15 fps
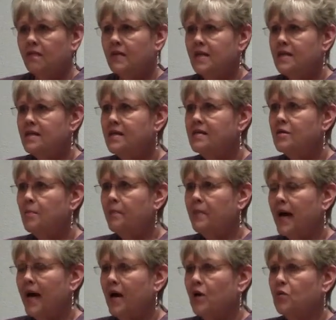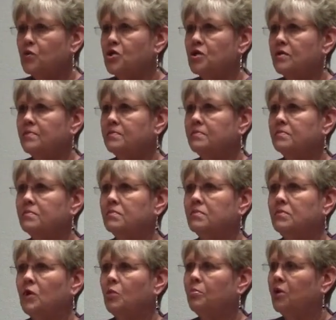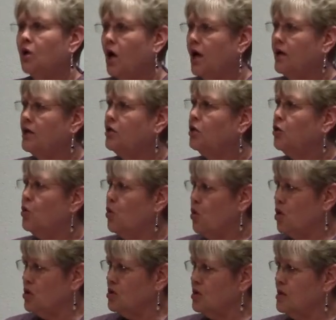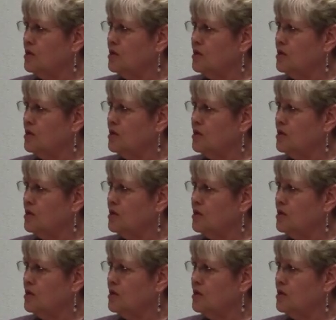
this is about plotting your course.